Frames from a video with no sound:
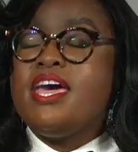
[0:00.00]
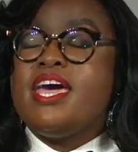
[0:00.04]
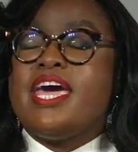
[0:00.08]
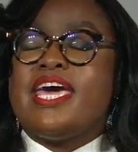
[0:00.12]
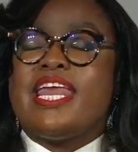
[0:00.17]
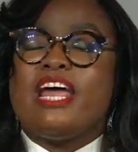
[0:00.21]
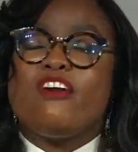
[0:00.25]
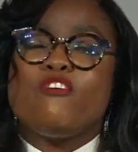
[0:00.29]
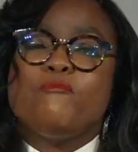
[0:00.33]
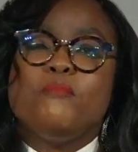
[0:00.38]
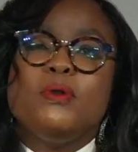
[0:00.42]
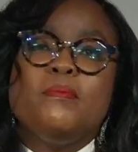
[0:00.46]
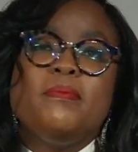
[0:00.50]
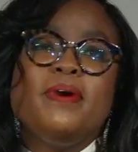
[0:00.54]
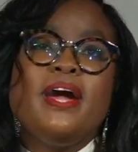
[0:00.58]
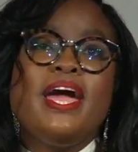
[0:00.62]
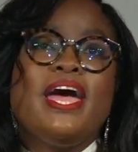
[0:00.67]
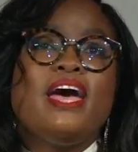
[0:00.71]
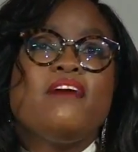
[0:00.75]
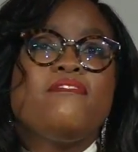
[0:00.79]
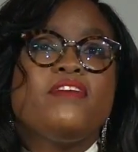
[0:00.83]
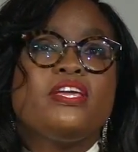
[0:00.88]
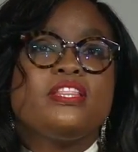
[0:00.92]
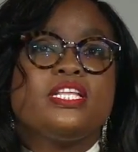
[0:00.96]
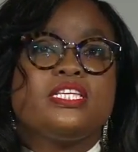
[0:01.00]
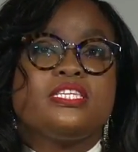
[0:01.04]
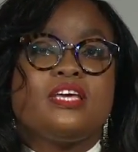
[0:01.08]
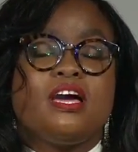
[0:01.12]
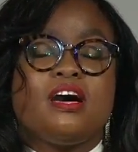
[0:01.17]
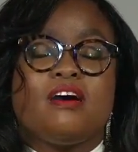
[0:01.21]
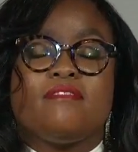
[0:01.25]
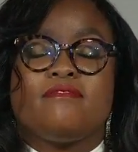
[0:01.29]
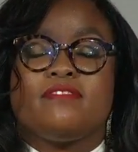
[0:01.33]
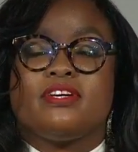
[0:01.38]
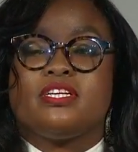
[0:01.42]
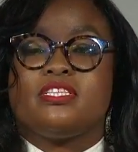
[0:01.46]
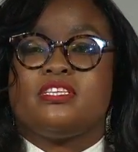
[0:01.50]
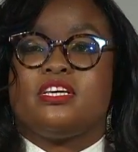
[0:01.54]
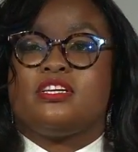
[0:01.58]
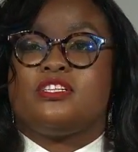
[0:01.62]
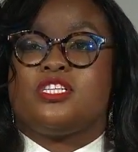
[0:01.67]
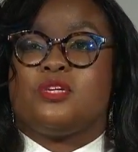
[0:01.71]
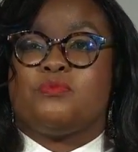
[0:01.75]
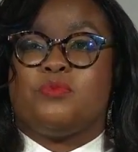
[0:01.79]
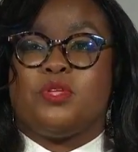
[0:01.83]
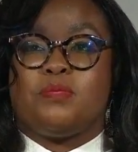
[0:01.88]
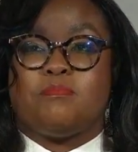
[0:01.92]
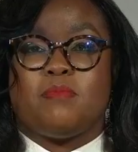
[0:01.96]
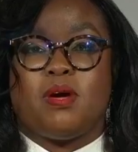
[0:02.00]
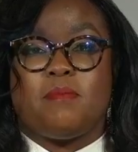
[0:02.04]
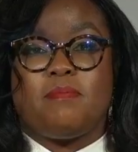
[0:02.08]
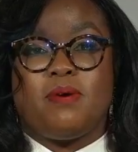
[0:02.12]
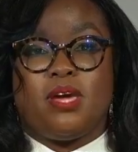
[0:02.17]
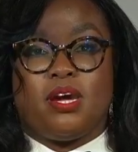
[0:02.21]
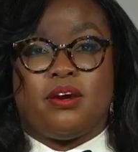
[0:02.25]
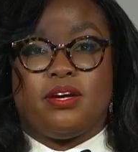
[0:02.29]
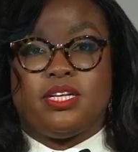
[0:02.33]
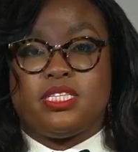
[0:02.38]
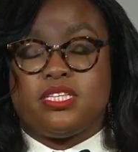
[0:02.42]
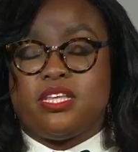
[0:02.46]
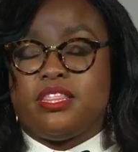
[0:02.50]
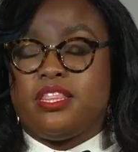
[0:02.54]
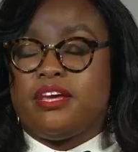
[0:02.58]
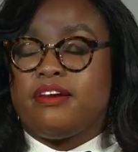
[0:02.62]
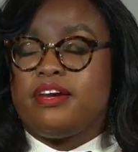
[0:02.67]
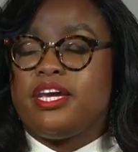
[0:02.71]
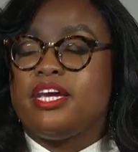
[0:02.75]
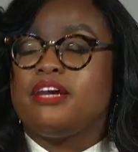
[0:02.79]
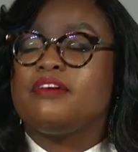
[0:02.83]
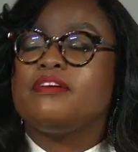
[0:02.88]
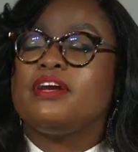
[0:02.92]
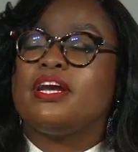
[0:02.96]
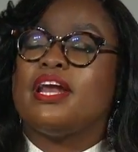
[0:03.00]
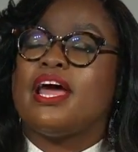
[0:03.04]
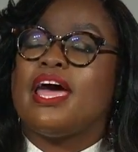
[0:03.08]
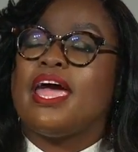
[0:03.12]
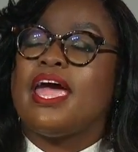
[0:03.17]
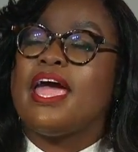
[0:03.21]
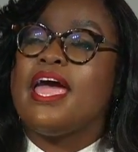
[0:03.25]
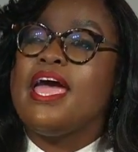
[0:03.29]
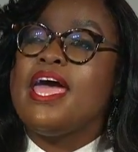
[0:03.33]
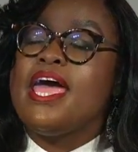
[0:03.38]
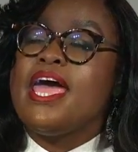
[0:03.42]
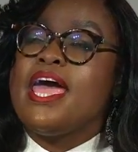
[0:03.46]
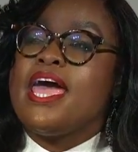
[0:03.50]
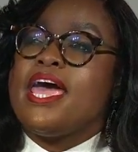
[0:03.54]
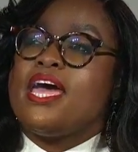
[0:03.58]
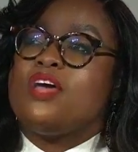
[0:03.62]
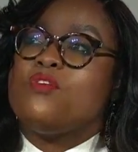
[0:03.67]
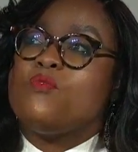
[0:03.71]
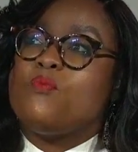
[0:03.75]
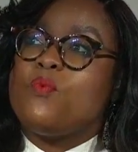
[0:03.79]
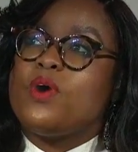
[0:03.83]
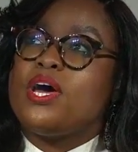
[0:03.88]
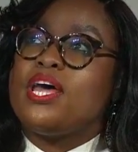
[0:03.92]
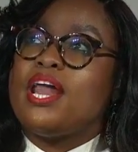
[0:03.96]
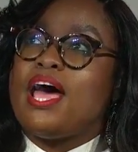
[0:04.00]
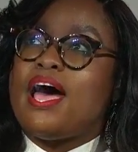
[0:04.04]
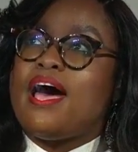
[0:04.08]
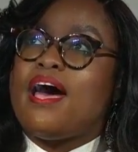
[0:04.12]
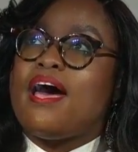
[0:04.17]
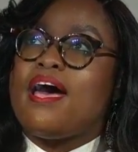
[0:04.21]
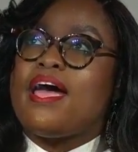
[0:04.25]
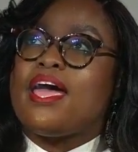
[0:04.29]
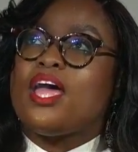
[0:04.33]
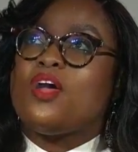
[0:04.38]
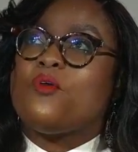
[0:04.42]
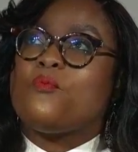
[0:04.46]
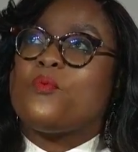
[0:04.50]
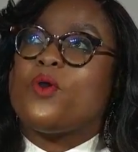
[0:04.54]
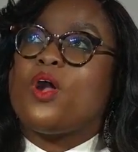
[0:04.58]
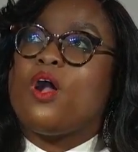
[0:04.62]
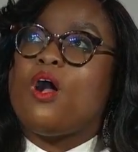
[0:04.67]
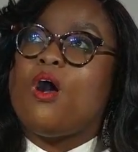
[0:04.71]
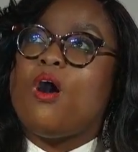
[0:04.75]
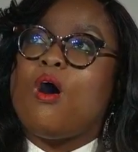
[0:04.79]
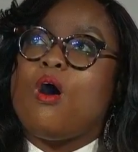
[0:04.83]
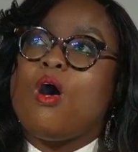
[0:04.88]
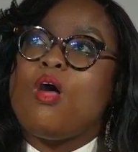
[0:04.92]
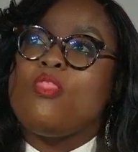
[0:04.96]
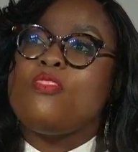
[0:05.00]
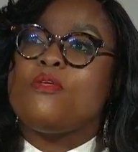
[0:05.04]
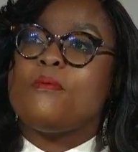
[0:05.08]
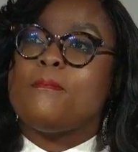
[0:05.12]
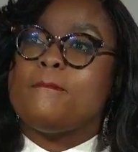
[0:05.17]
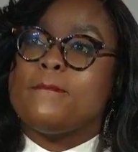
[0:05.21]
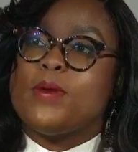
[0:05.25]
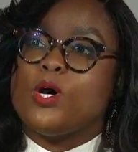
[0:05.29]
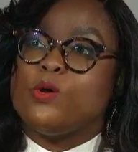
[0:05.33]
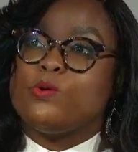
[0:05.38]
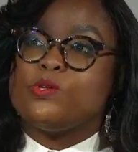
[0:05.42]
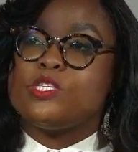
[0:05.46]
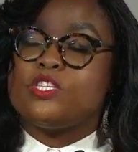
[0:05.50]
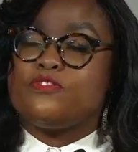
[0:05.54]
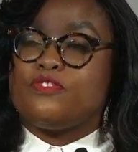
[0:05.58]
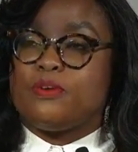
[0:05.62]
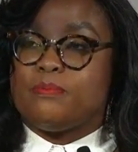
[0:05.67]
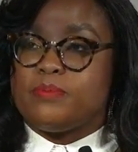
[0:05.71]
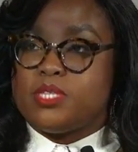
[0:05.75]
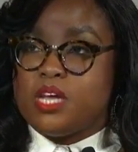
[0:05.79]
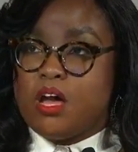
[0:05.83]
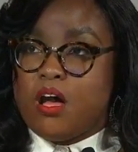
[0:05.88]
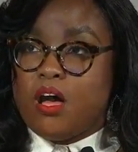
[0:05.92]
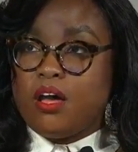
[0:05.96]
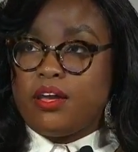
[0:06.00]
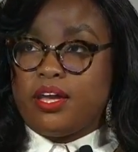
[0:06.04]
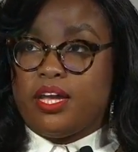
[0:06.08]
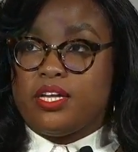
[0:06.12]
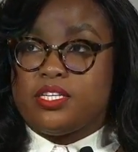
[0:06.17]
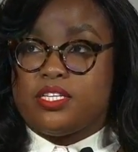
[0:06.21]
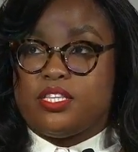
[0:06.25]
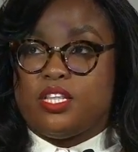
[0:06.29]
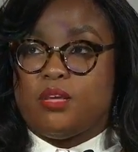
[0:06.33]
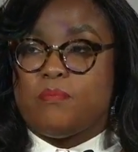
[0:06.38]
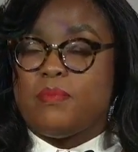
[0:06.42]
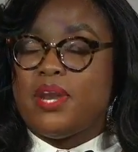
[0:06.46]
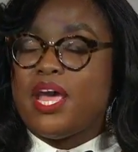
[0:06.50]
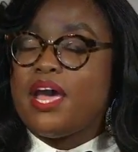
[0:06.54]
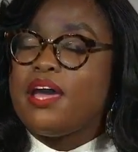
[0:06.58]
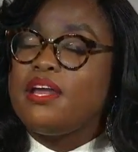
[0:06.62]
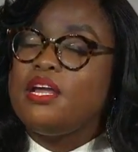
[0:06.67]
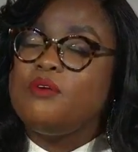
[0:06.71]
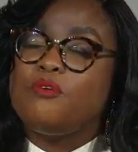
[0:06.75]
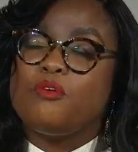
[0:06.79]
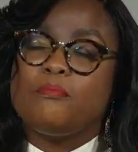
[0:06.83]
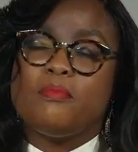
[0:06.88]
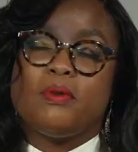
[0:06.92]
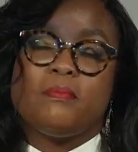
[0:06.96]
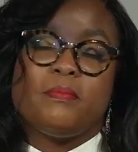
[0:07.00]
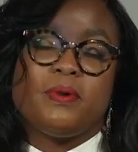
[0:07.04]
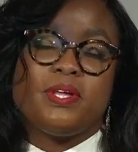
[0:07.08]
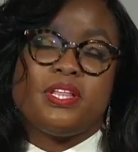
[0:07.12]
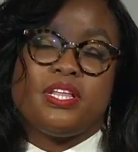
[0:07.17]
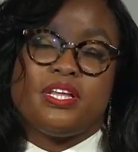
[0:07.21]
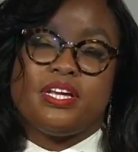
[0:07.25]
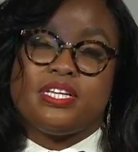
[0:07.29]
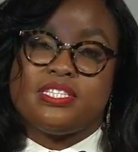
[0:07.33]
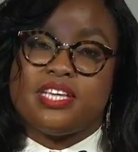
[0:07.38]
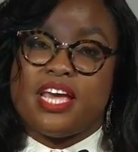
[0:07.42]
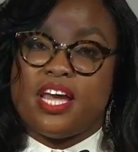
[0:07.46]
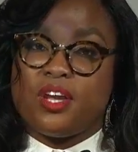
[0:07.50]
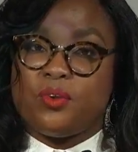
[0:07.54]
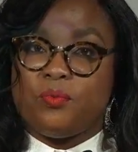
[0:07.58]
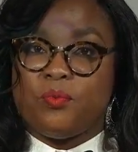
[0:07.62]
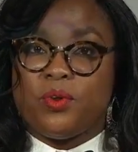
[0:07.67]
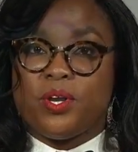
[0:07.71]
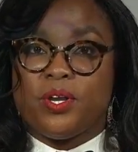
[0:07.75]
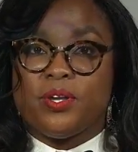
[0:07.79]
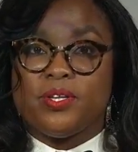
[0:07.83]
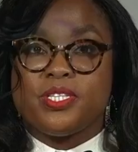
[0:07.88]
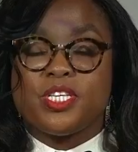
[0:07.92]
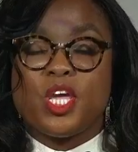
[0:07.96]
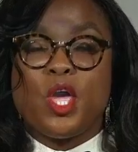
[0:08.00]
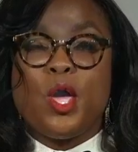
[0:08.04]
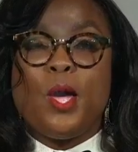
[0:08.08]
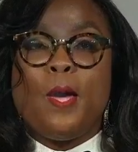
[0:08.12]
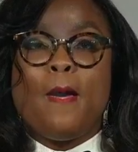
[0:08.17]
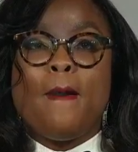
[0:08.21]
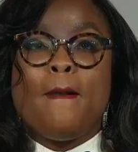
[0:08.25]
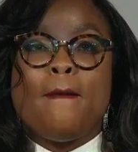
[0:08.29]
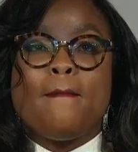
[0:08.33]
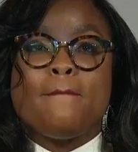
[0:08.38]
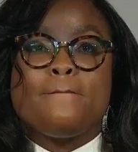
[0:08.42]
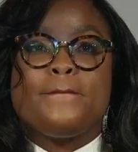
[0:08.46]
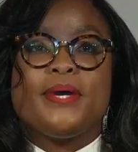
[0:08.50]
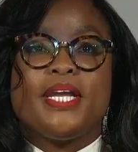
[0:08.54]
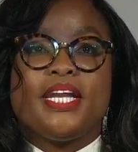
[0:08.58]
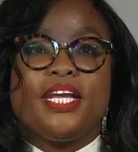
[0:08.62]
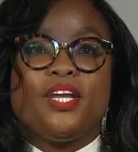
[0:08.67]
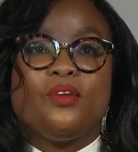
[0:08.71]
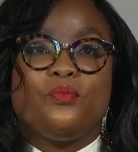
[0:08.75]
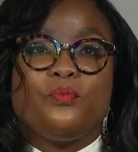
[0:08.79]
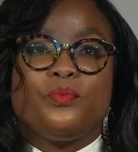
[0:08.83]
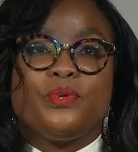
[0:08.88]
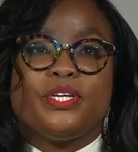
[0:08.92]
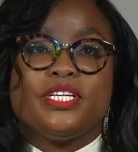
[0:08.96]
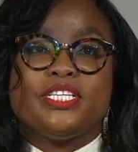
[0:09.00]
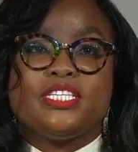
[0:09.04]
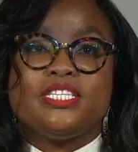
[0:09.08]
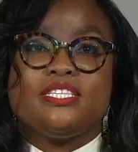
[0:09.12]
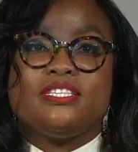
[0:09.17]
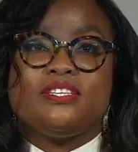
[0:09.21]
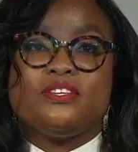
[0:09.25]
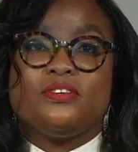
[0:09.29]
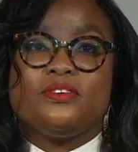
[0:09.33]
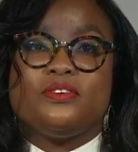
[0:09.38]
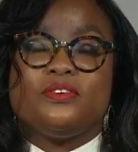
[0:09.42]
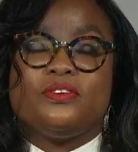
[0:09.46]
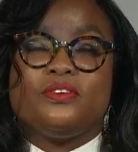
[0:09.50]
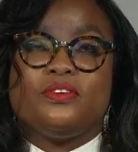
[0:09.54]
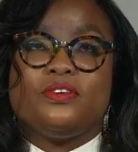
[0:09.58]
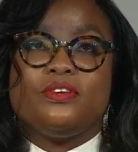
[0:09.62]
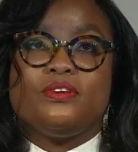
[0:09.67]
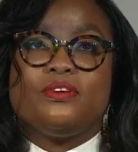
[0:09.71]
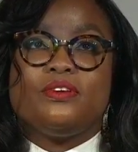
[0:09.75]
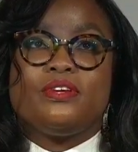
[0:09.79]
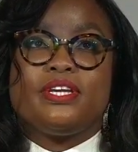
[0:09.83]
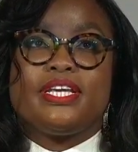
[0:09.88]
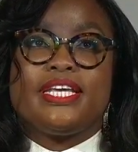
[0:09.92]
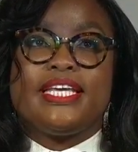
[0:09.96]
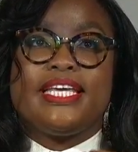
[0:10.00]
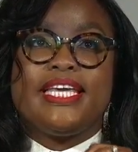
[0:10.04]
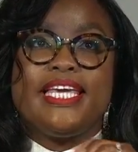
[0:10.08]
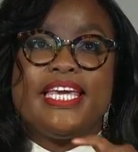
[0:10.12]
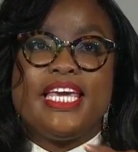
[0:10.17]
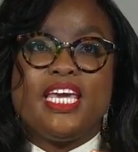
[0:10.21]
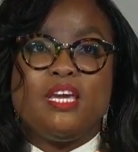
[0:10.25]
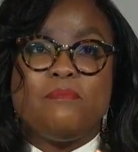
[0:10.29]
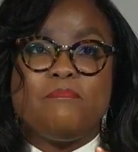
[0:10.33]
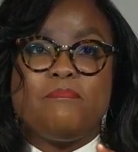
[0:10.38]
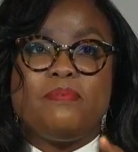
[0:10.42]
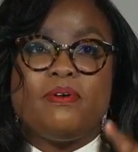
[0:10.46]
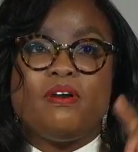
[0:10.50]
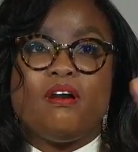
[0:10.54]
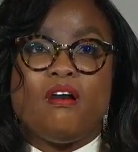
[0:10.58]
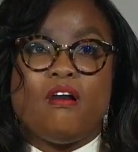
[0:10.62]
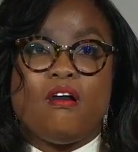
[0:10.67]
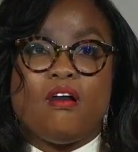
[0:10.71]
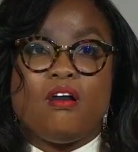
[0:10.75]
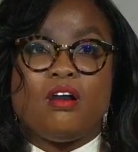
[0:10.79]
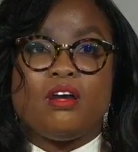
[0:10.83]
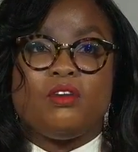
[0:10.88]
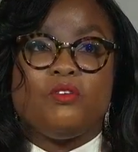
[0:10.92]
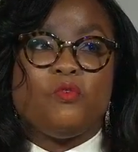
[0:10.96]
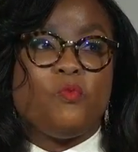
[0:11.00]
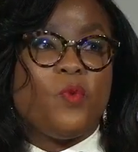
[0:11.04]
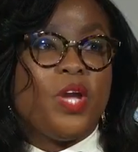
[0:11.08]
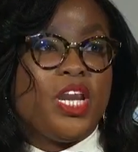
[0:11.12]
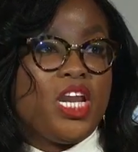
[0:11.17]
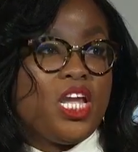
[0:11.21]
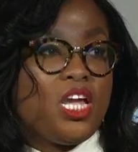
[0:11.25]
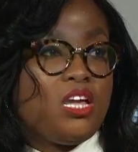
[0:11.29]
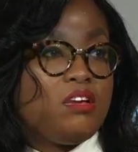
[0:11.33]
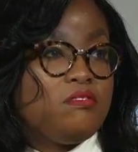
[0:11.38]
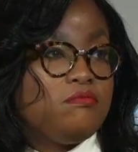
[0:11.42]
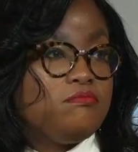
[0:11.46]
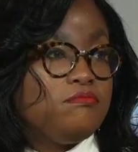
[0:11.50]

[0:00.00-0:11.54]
And I remember having this conversation with my parents, and they're here tonight, and what I recall the most from talking to them, and I don't remember the exact words, but it was, keep on winning.